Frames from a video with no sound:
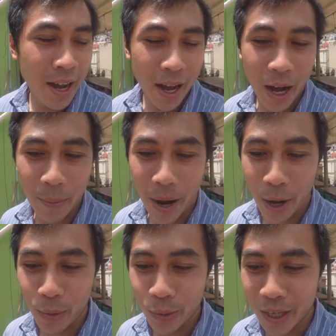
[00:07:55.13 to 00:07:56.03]
Um, I
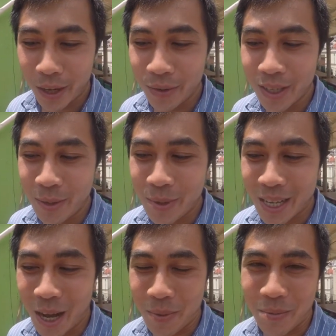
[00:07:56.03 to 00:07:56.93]
will definitely be
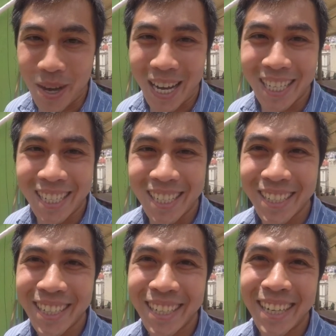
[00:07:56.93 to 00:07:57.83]
coming back here
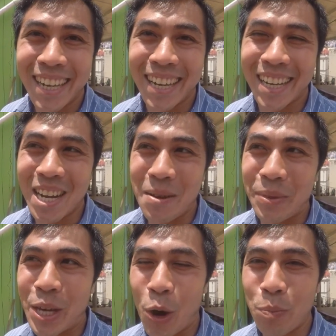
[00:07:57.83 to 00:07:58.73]
um,
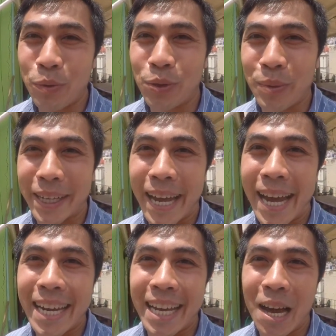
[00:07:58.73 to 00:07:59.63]
they open from like
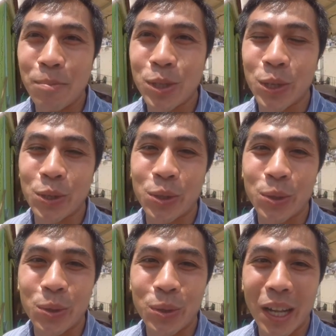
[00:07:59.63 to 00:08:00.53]
8 a.m. to
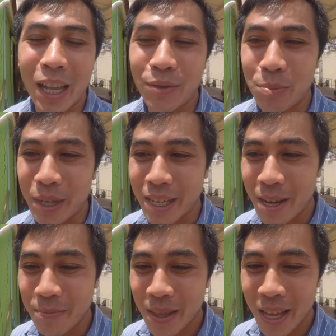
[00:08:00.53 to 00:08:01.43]
11
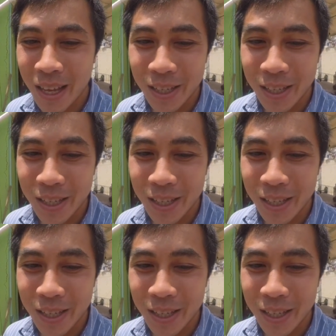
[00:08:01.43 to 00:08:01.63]
p.m.